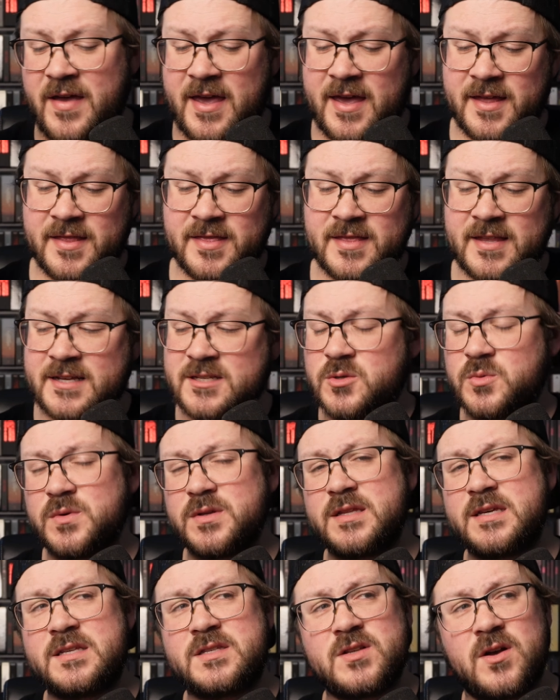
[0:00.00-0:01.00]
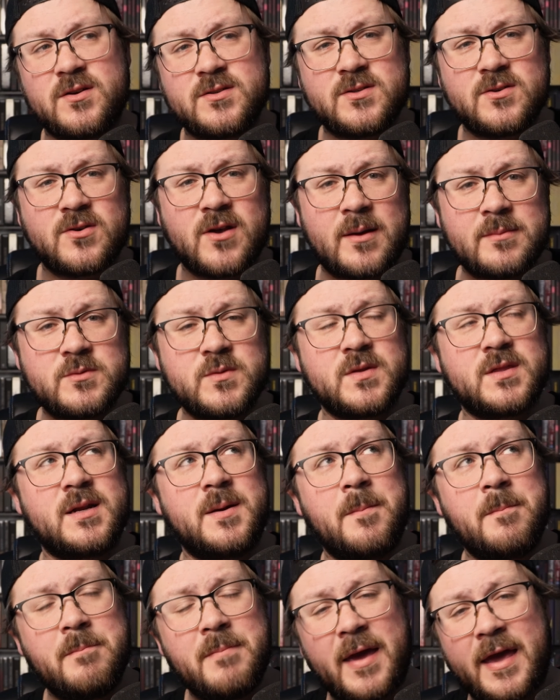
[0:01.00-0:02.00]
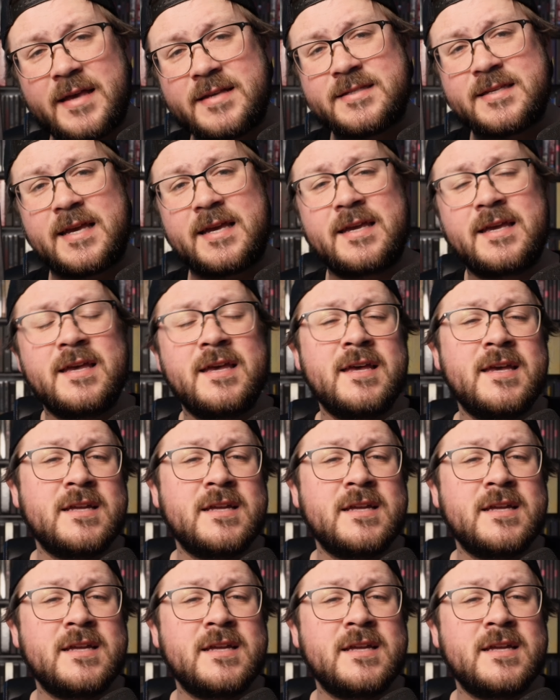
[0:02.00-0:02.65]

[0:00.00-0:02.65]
And this release also comes with an amazing